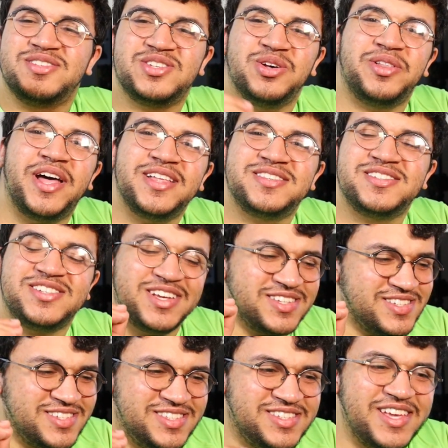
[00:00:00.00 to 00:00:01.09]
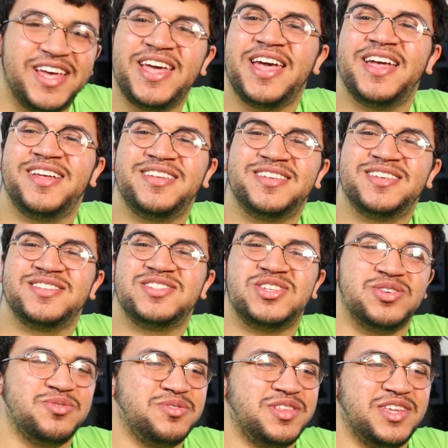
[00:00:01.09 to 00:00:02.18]
So let's just dig in
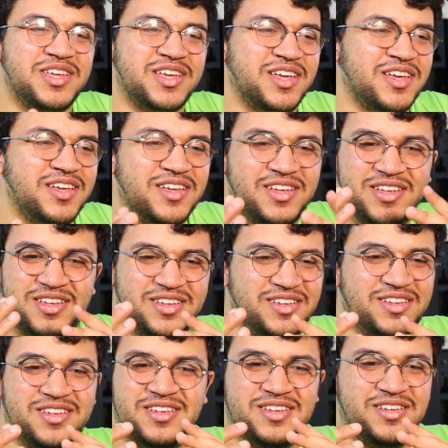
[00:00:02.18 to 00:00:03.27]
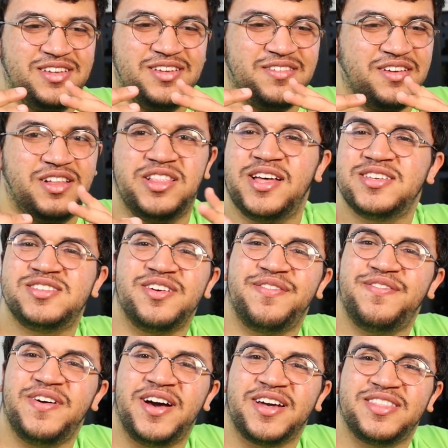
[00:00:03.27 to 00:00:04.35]
to the
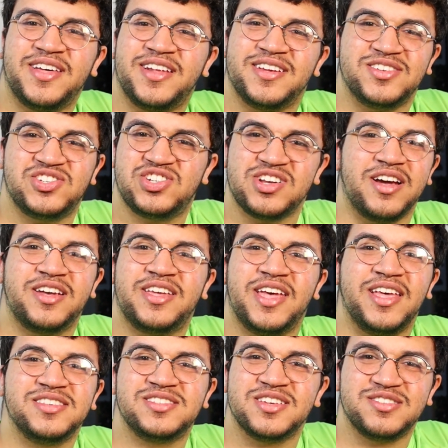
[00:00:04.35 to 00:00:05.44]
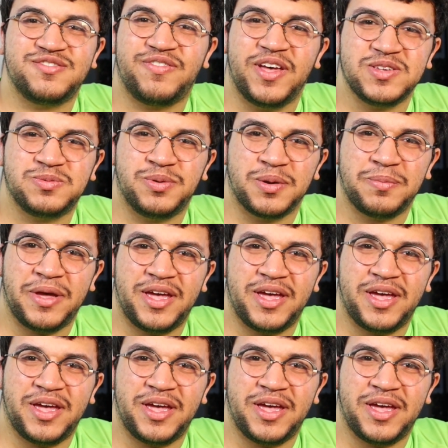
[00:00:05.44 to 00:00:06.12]
clusterfuck that is Sean Kingston's Facebook